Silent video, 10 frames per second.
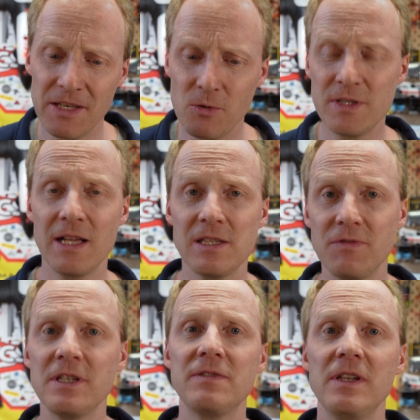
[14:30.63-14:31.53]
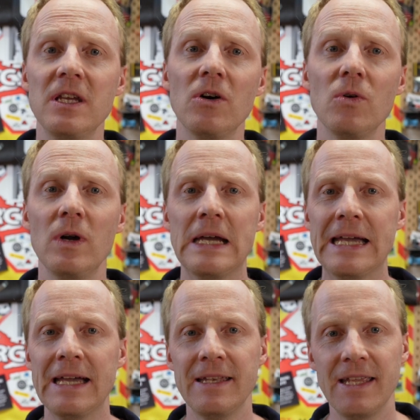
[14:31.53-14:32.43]
the results of this video,
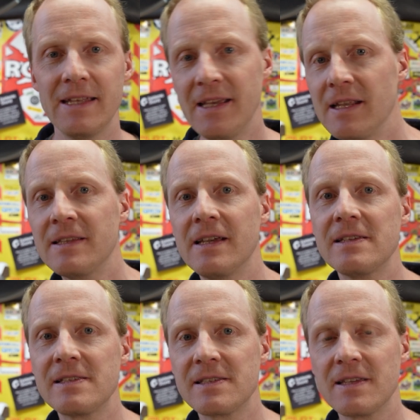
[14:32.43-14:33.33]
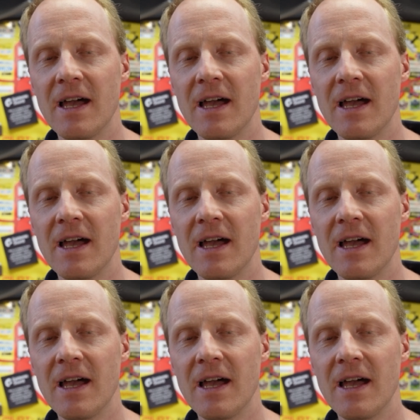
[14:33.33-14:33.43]
the antenna tests.